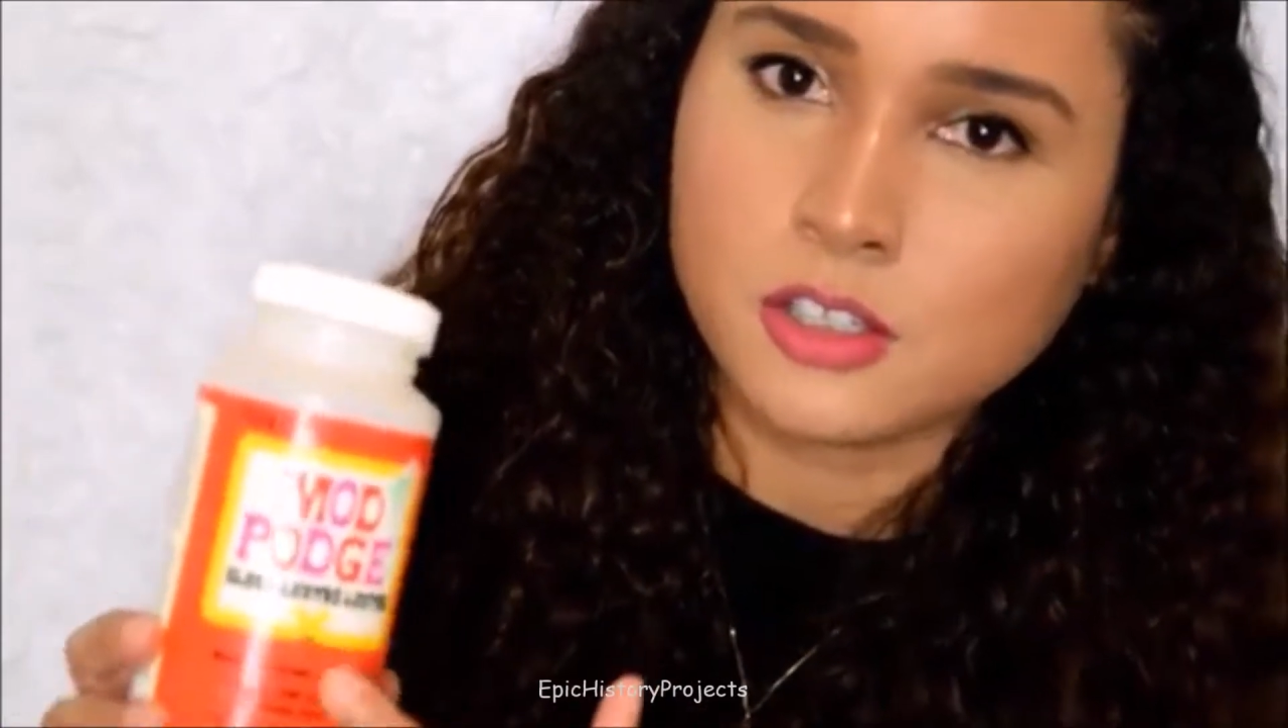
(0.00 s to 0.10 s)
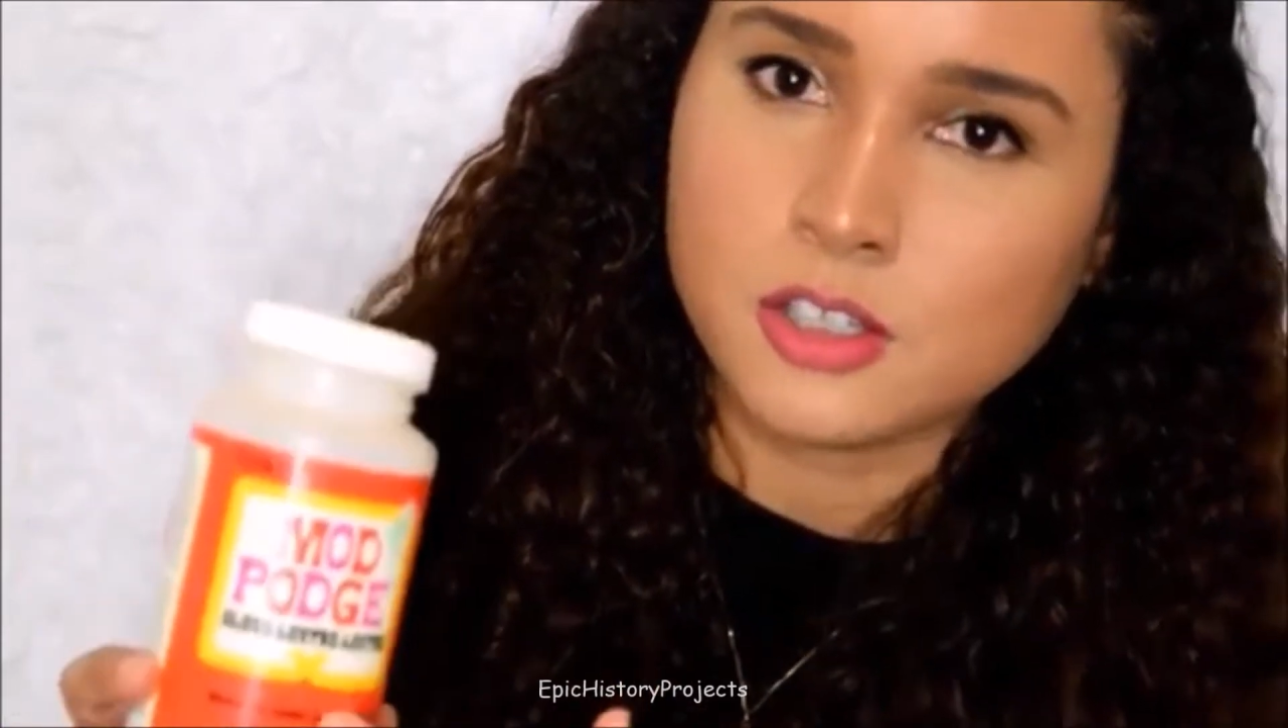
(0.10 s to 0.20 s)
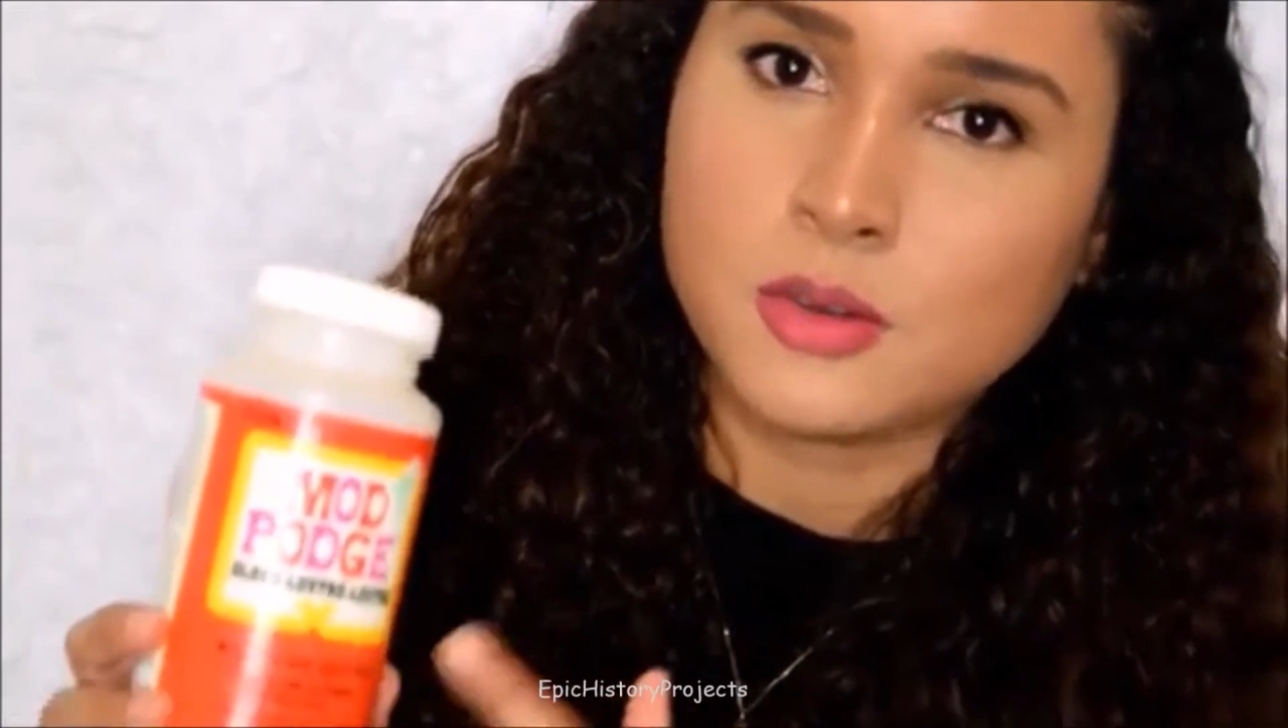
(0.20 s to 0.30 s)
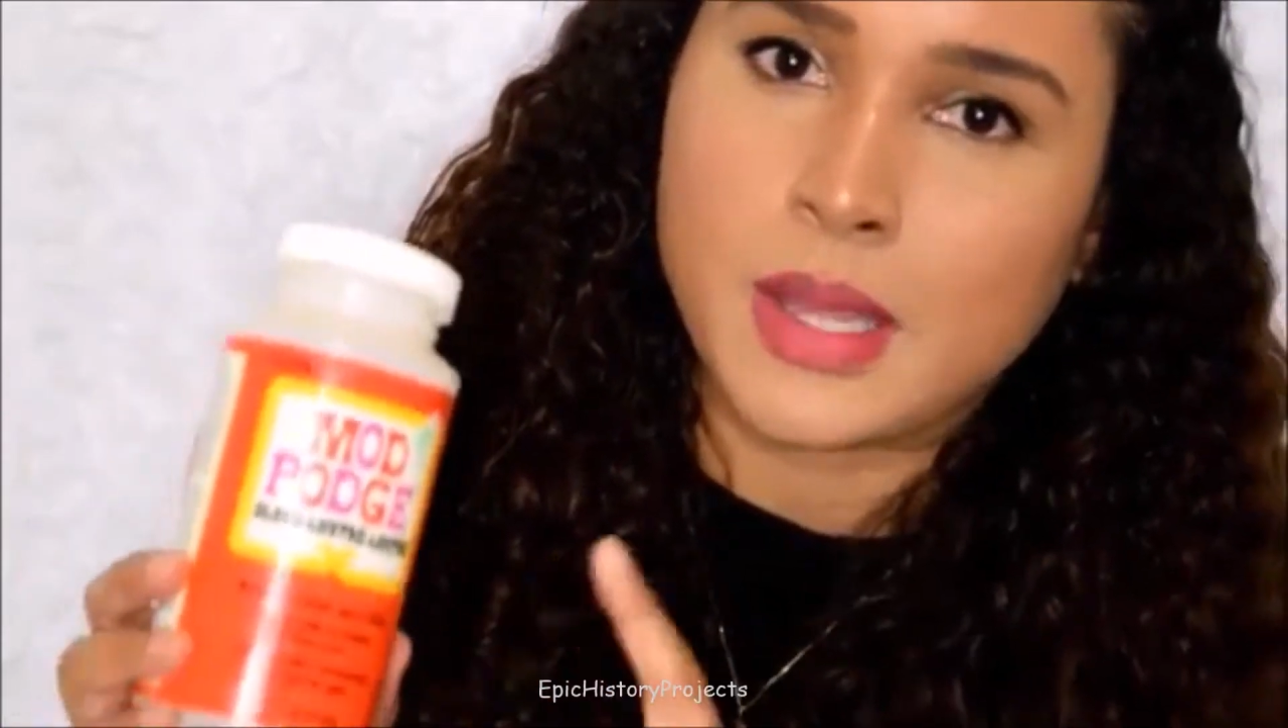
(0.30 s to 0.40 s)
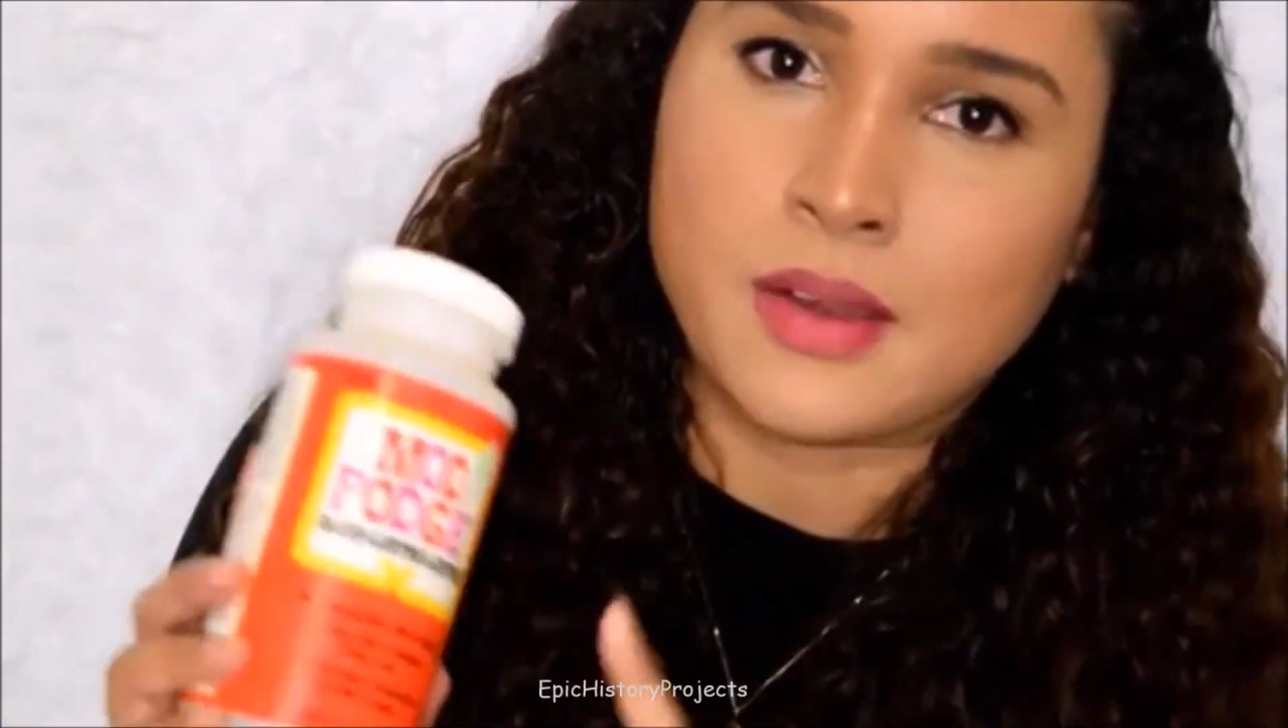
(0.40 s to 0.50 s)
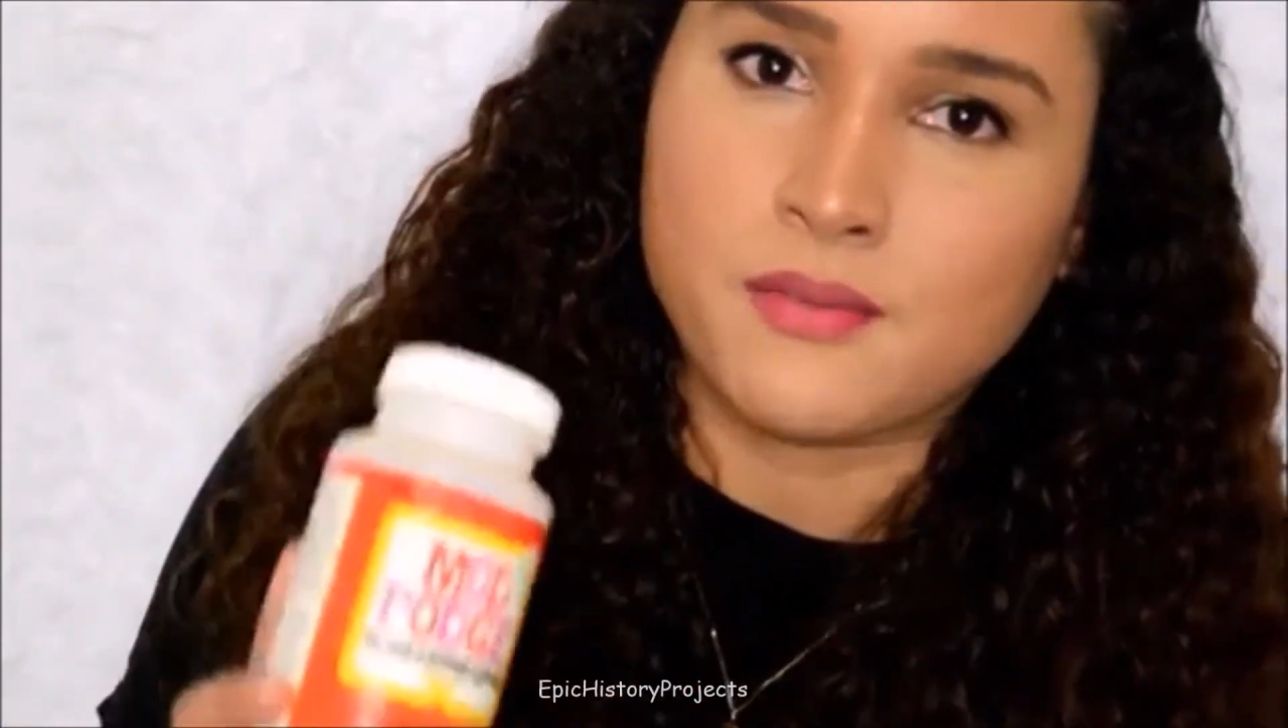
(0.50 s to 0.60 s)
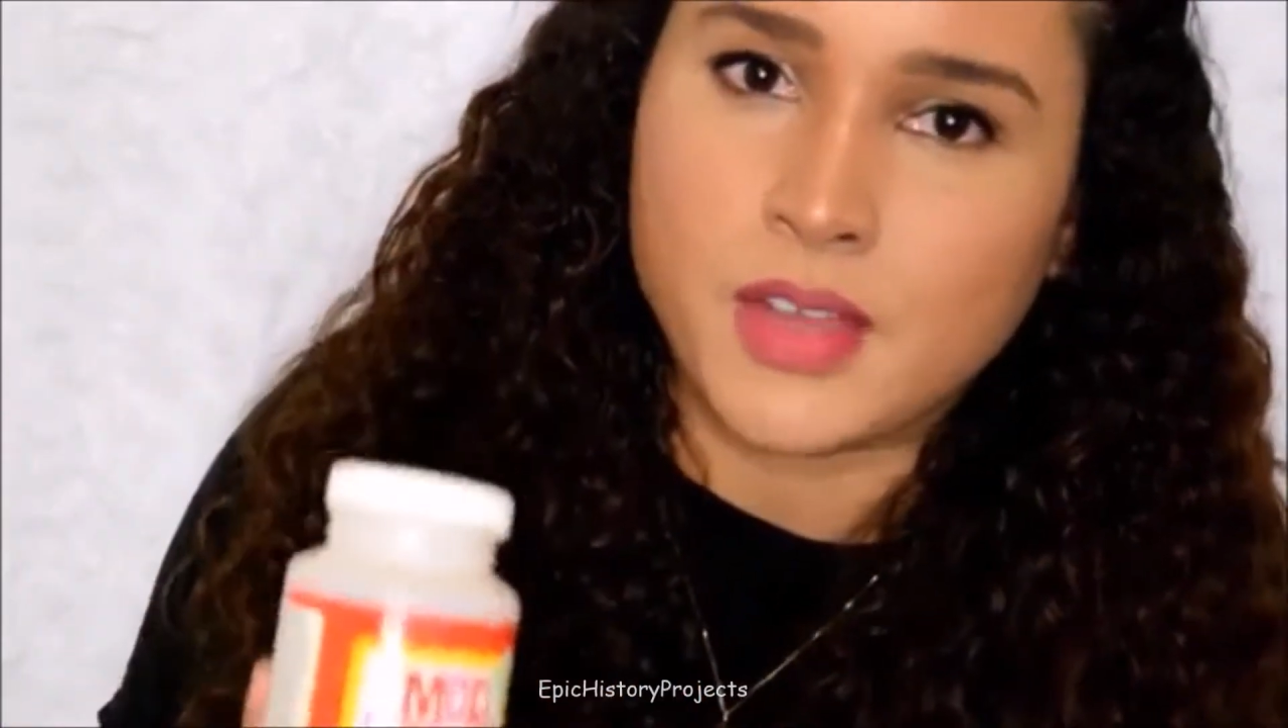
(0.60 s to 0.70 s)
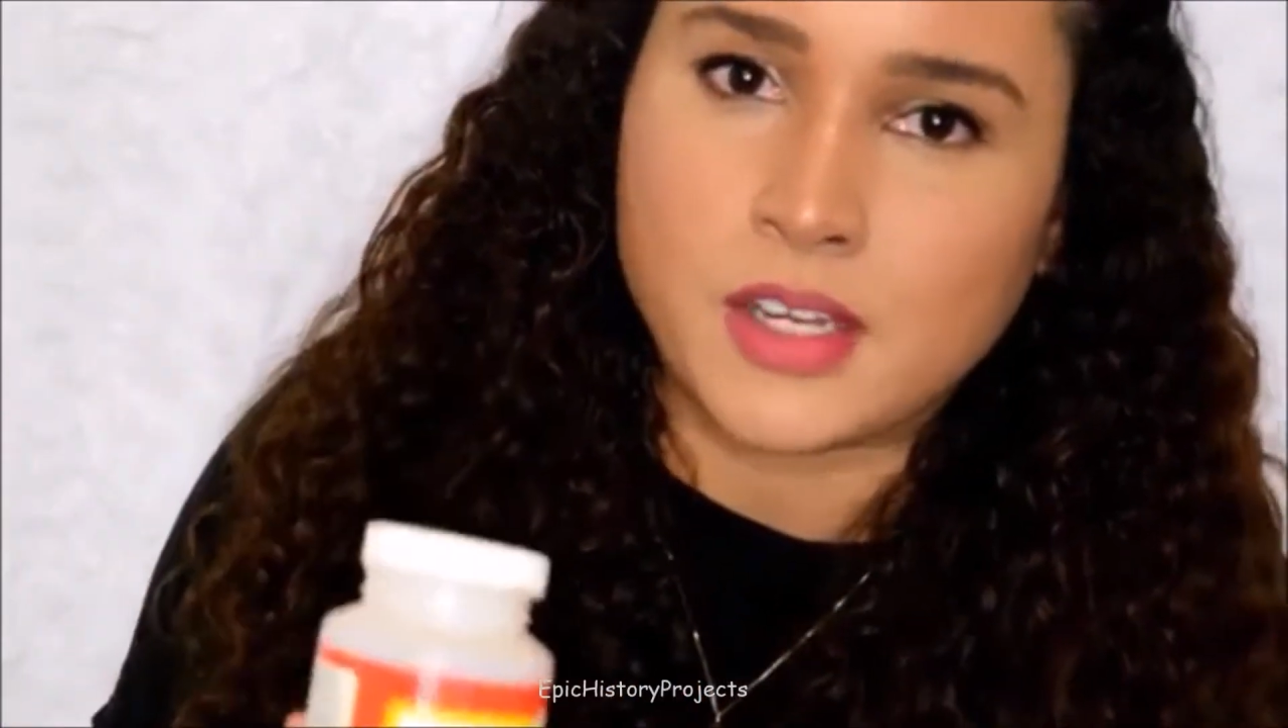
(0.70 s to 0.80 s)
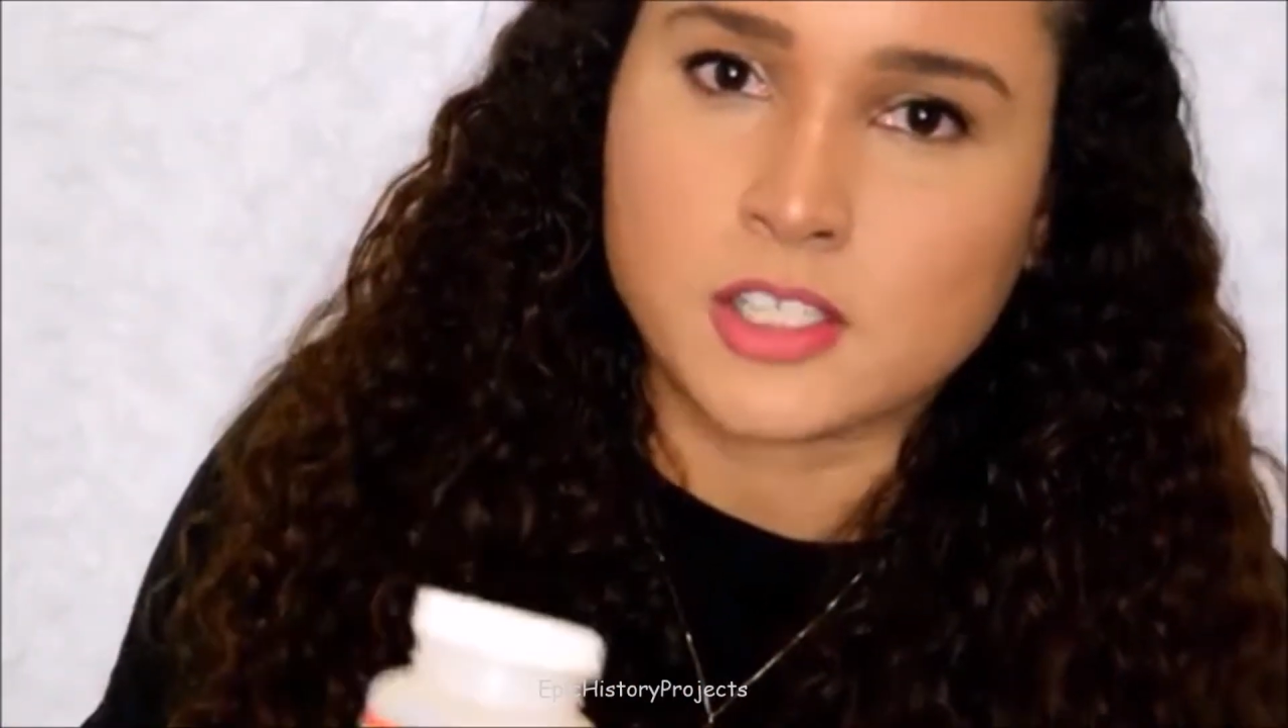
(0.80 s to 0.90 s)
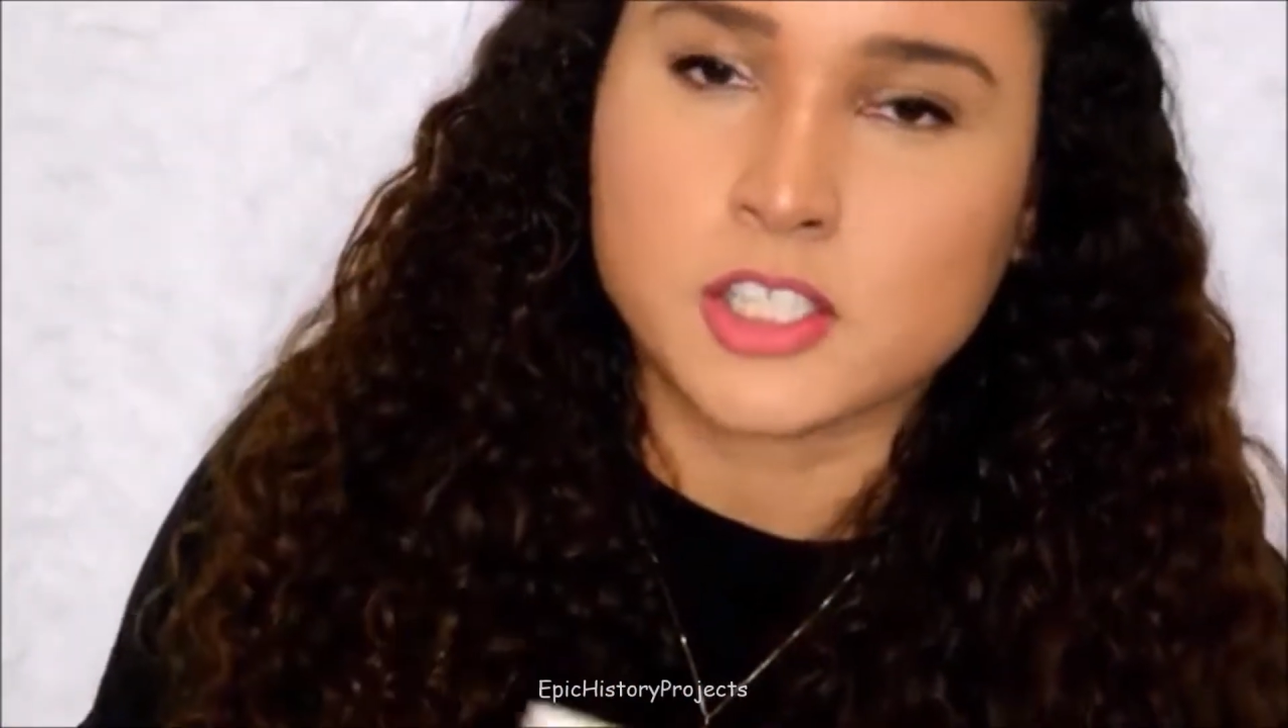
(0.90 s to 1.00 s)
glue, and finish.